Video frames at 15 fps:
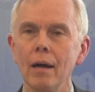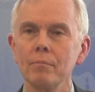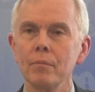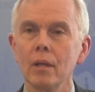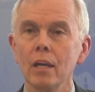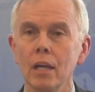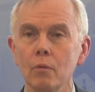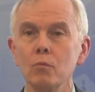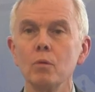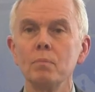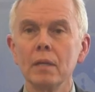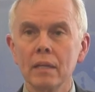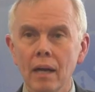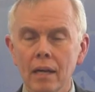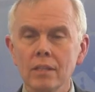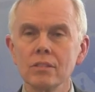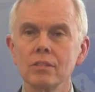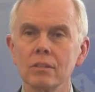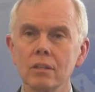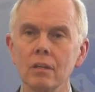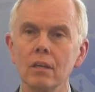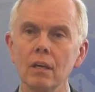Um, it would be
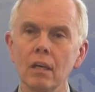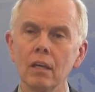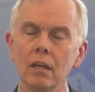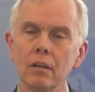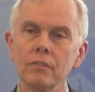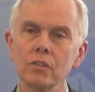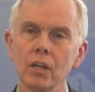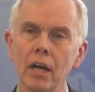nice if